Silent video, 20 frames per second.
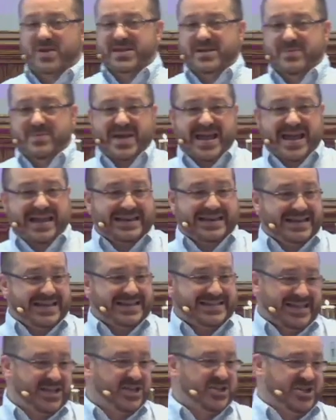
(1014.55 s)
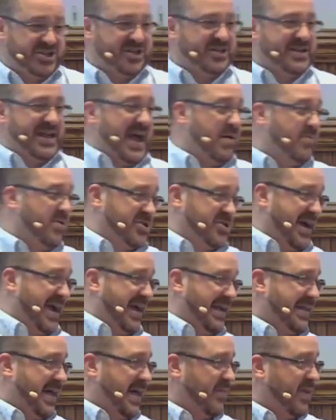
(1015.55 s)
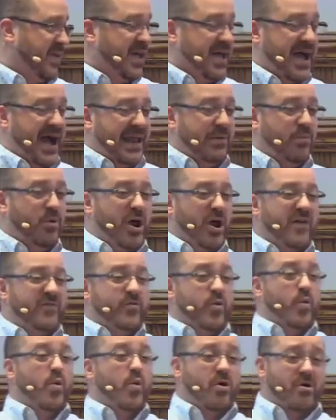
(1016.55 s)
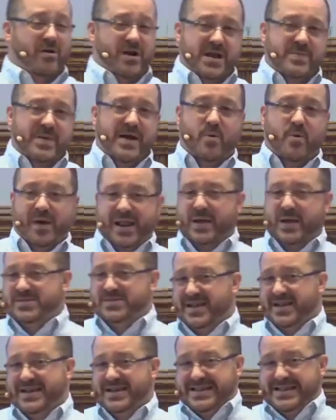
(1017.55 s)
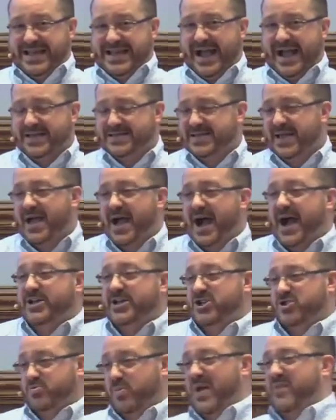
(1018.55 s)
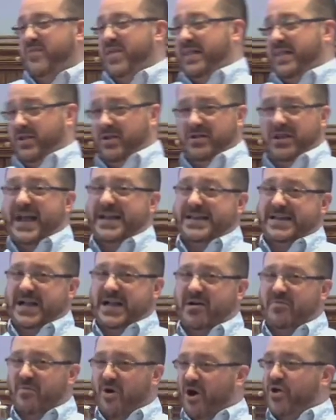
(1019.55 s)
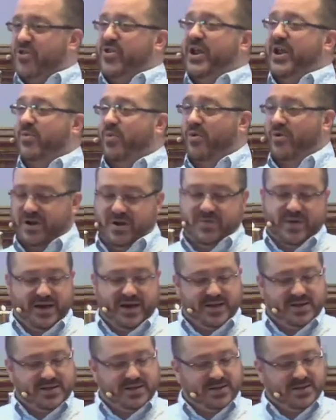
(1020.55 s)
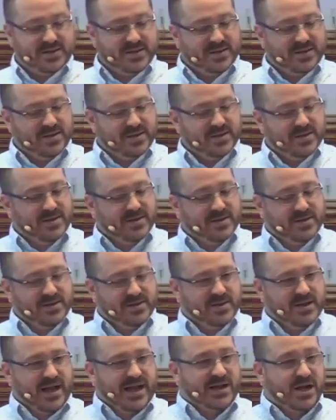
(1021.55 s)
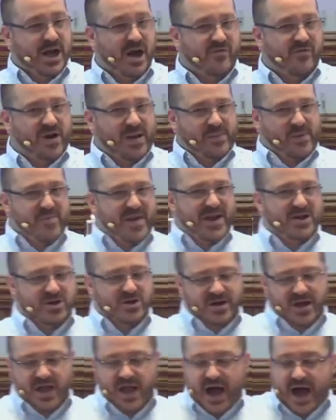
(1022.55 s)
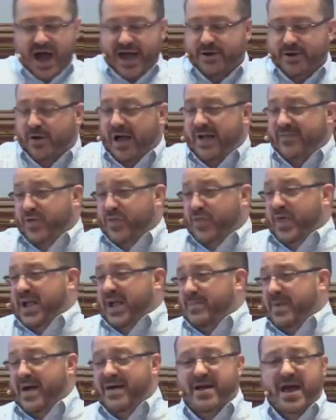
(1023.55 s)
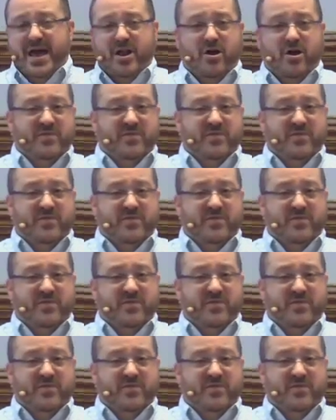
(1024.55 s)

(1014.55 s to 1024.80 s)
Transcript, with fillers: paying any attention to how much I had left. I didn't want to have to worry about when I was going to need gas. I'd just wait for that little light to come on, and then I'd worry about it. I'd cover it up and make sure I, I don't have to think about it, I don't have to